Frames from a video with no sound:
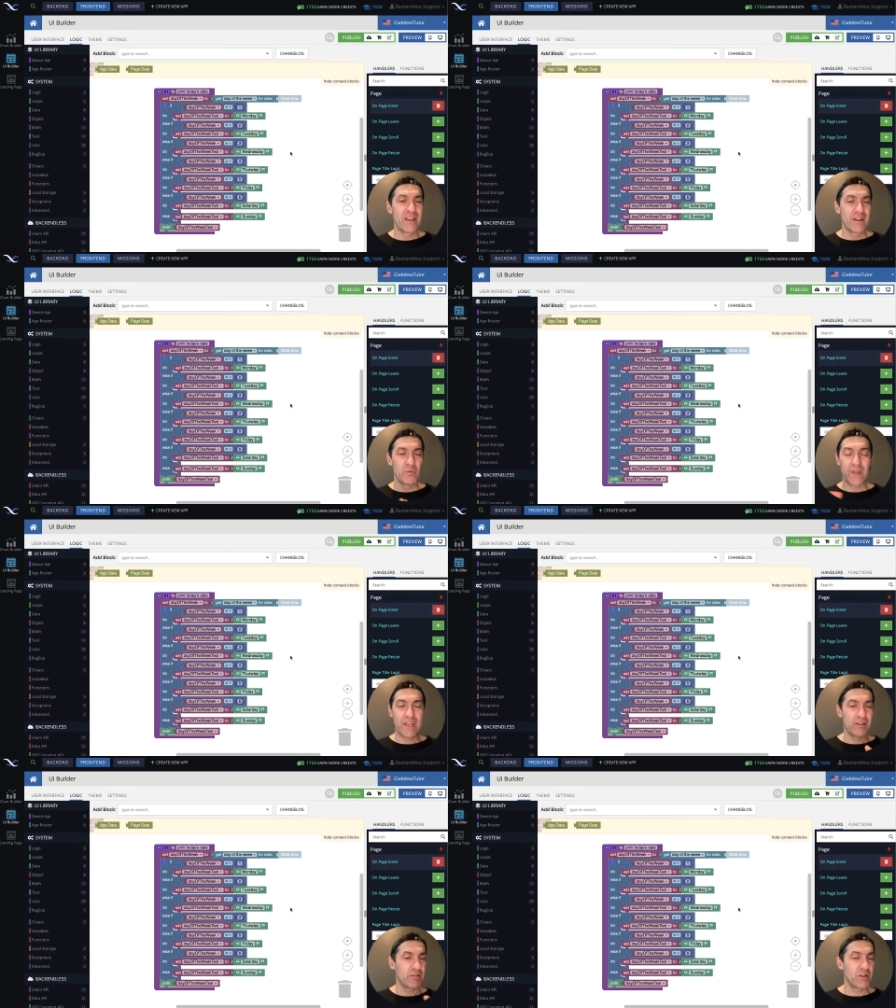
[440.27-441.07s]
we
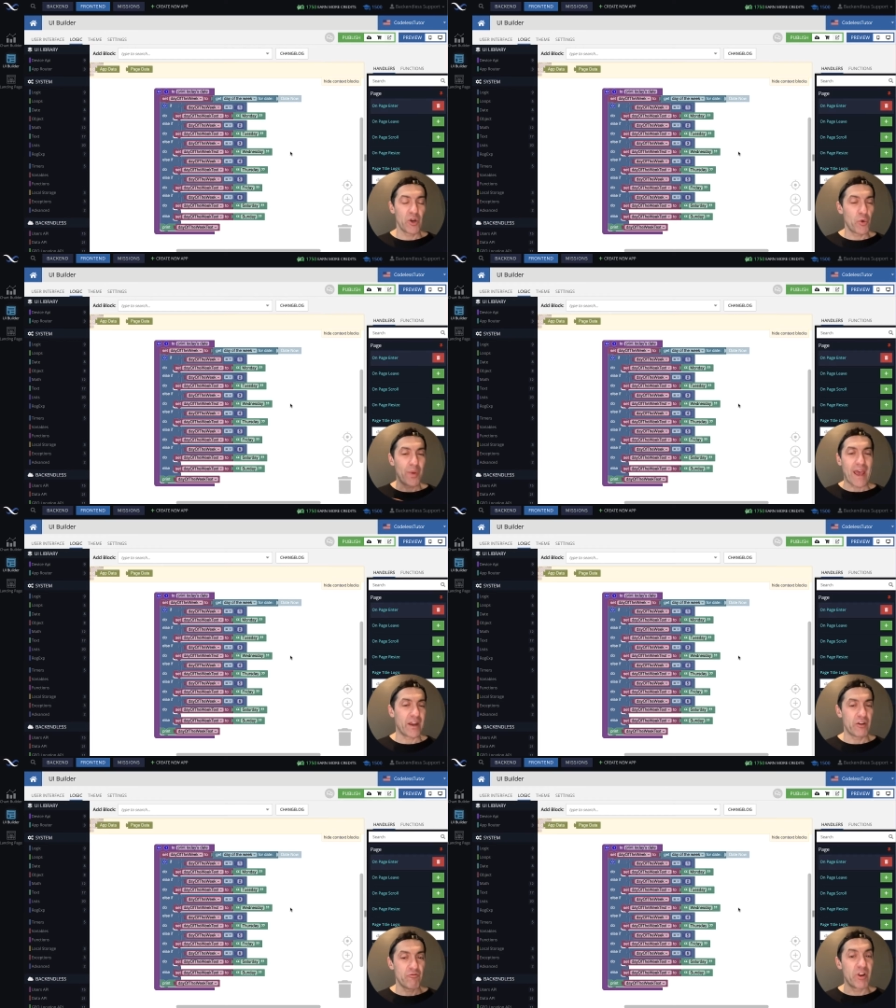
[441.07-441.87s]
can go back
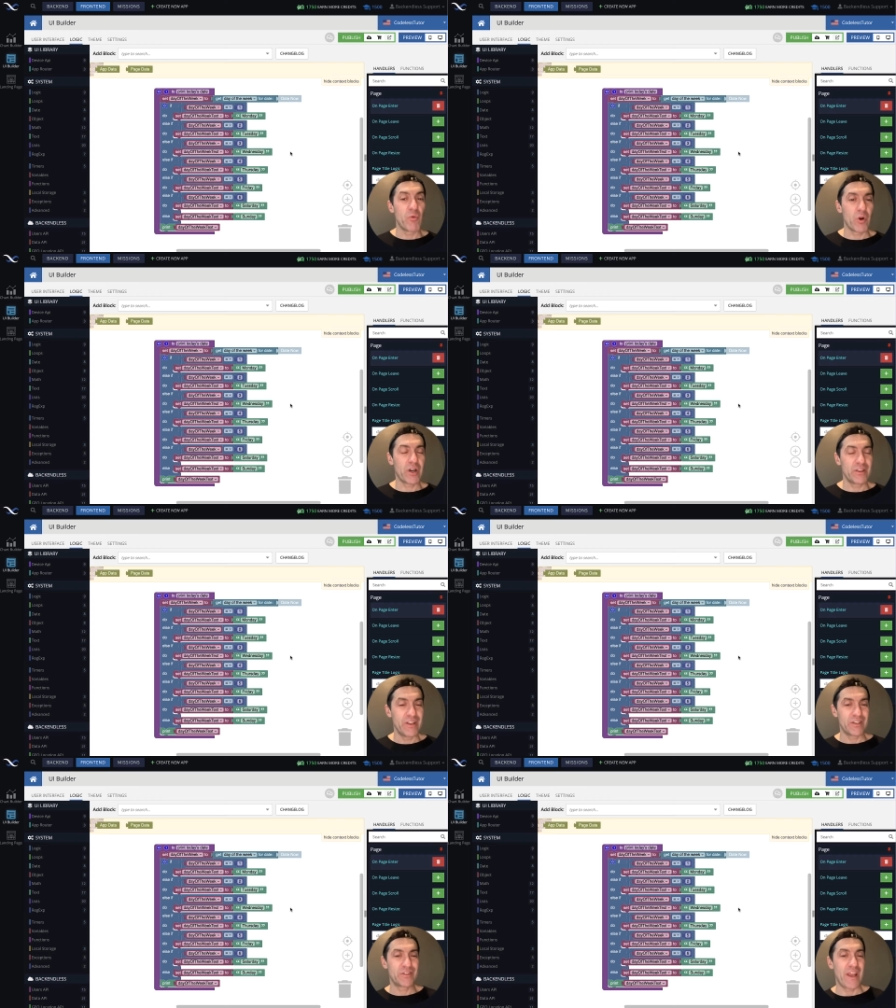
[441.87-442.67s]
and rework
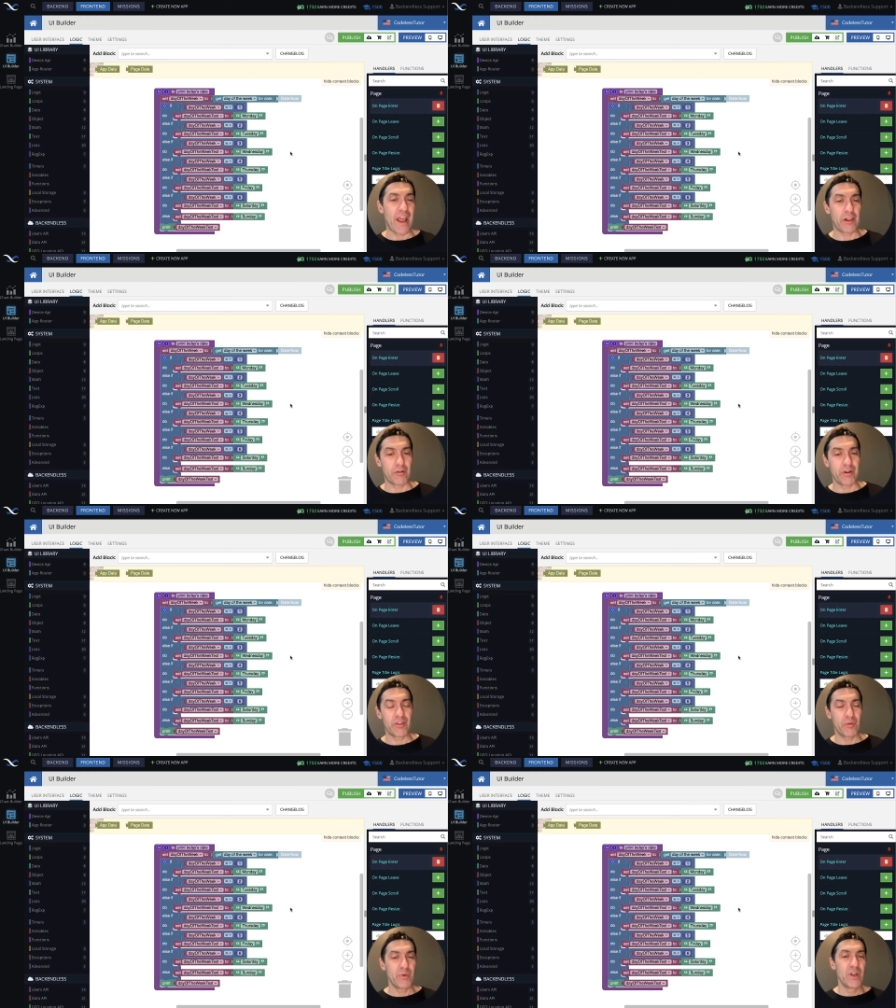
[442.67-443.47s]
this
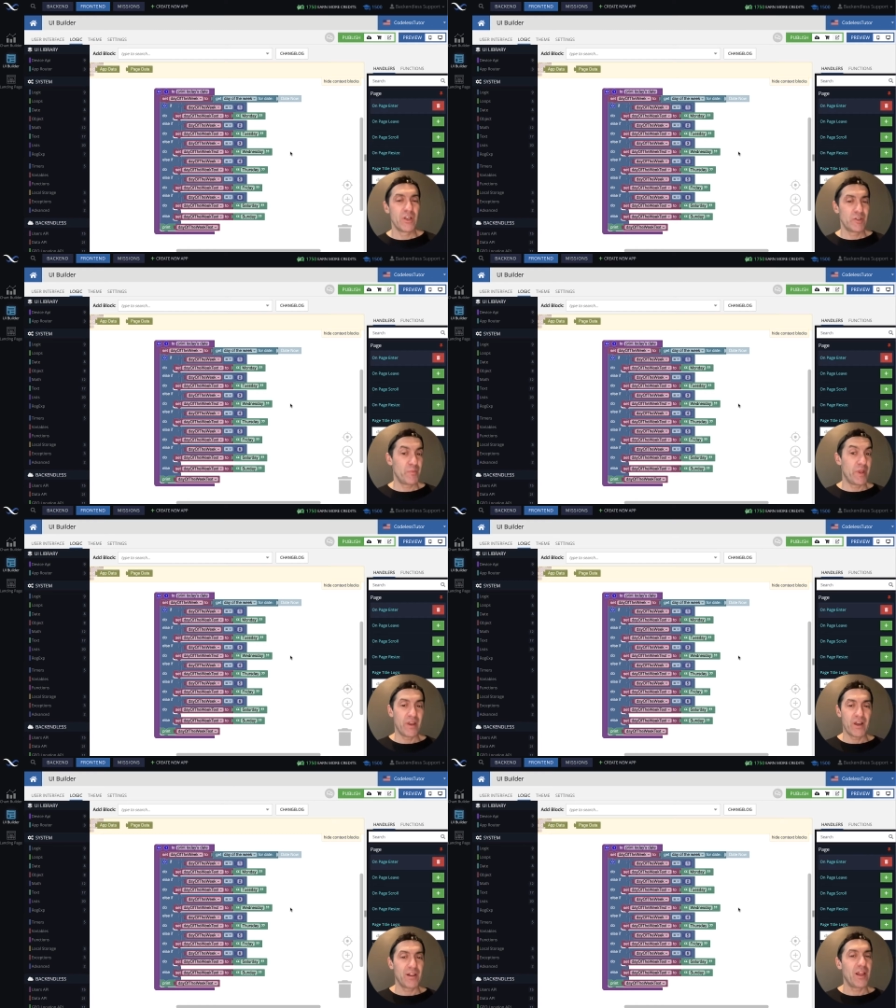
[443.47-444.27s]
algorithm to be
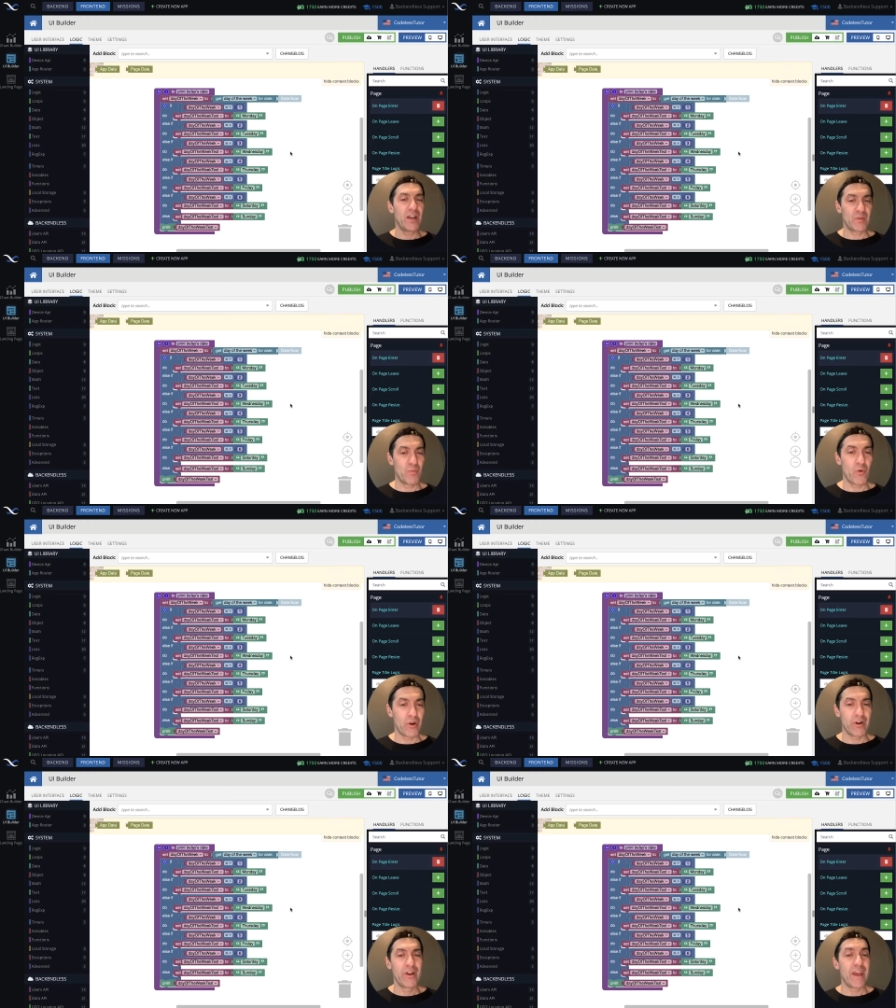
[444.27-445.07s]
a lot
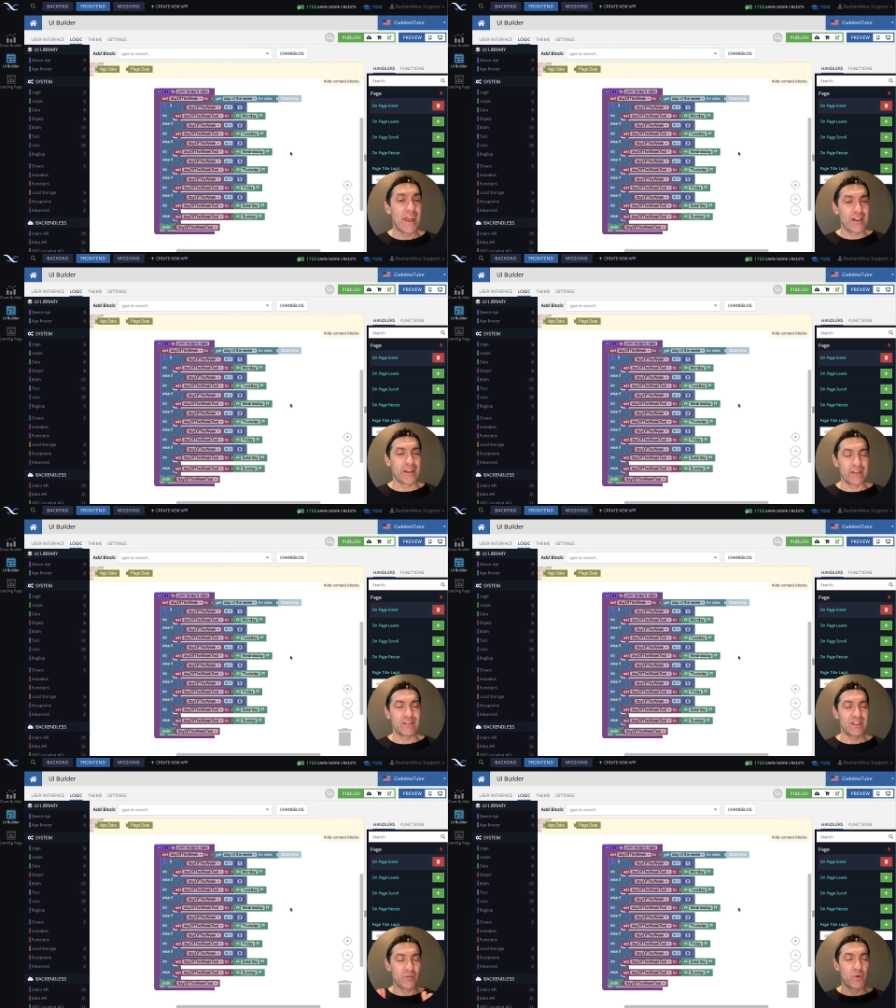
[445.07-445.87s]
more elegant,
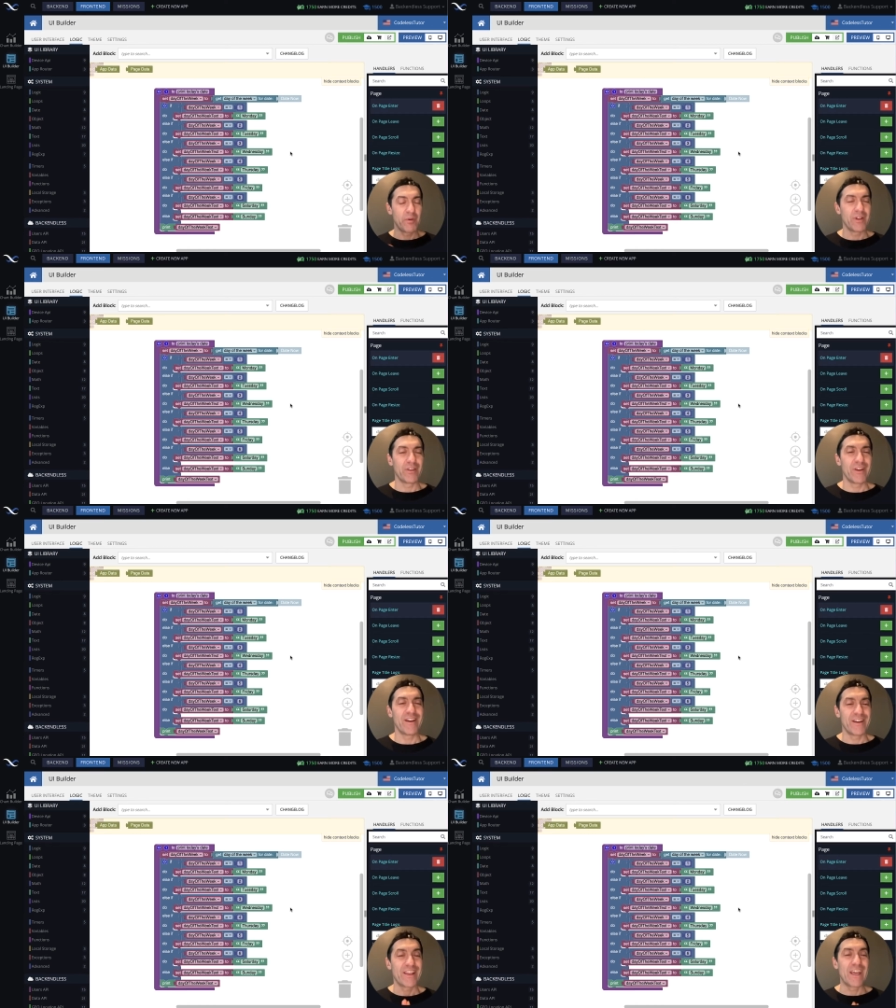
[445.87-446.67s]
and we will
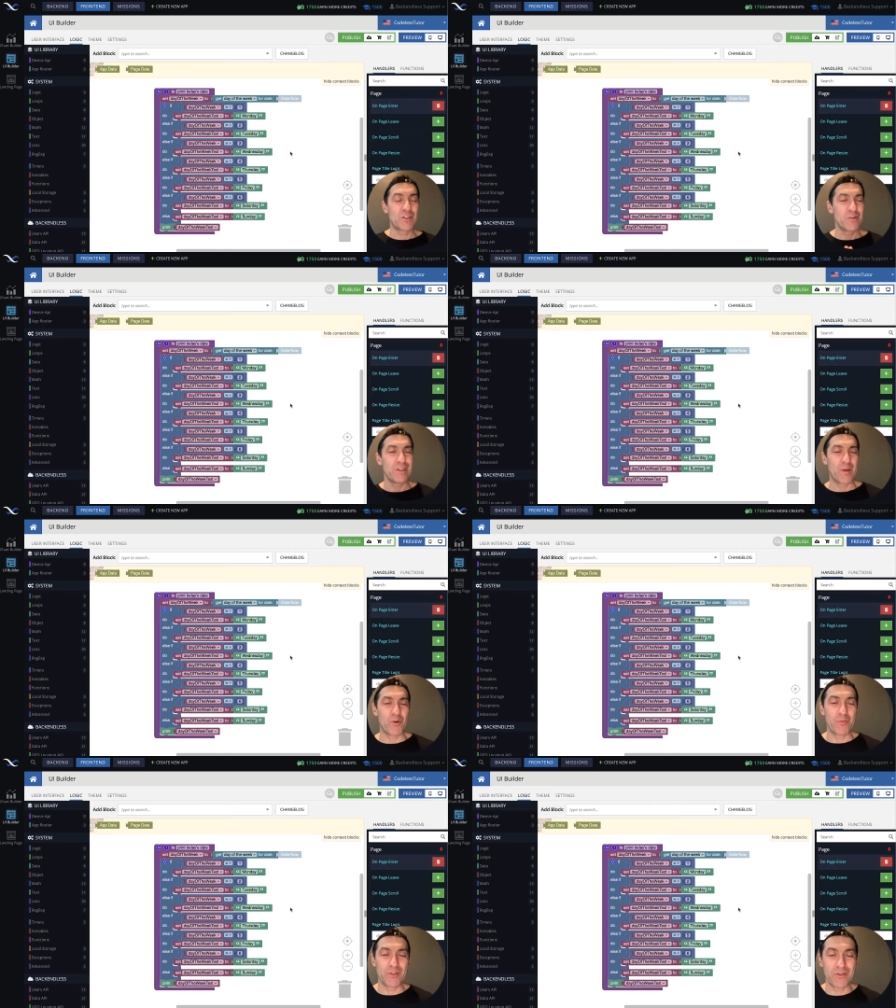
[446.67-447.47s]
uh, get to it, I
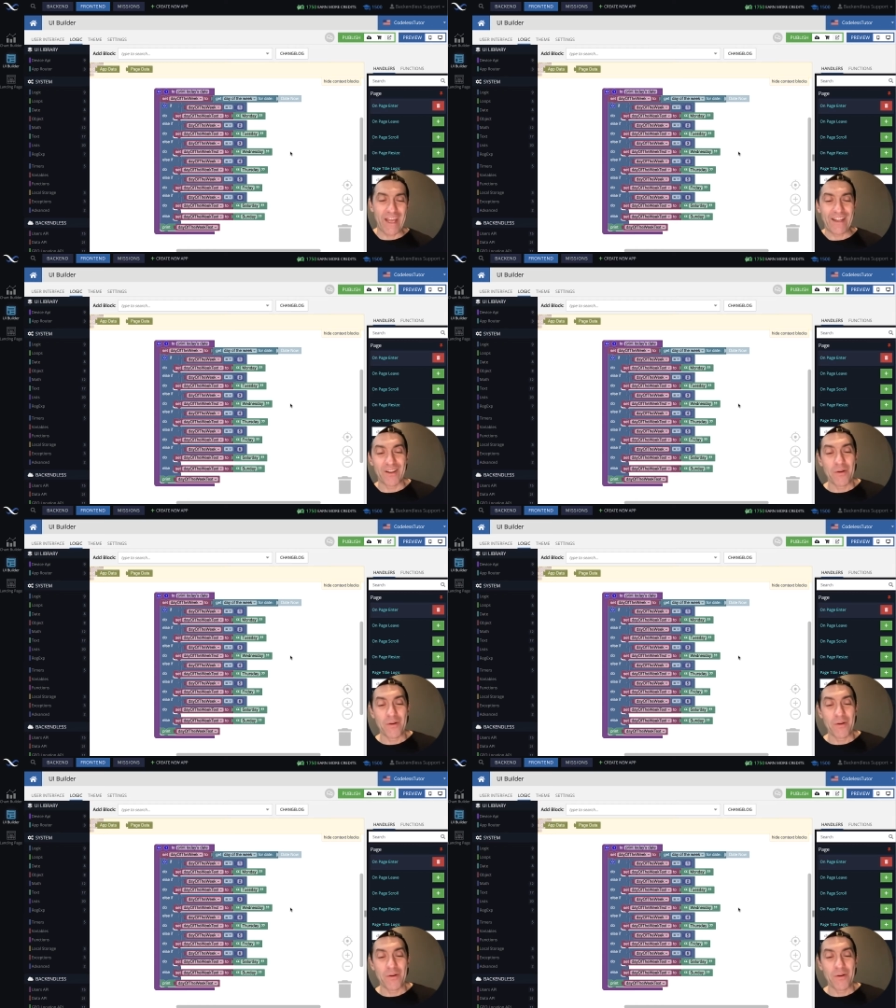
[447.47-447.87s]
promise you that.